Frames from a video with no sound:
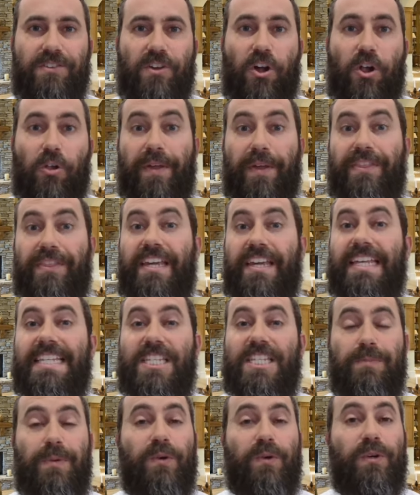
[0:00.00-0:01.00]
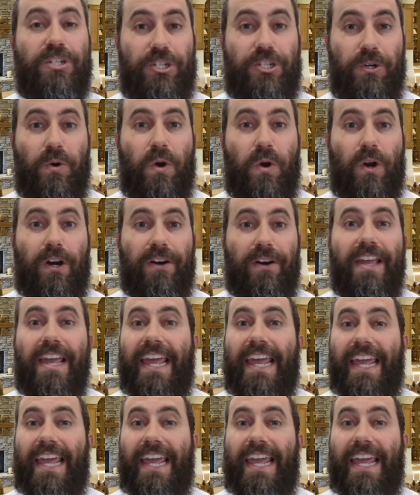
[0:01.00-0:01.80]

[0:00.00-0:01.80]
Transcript: all, but the conspirator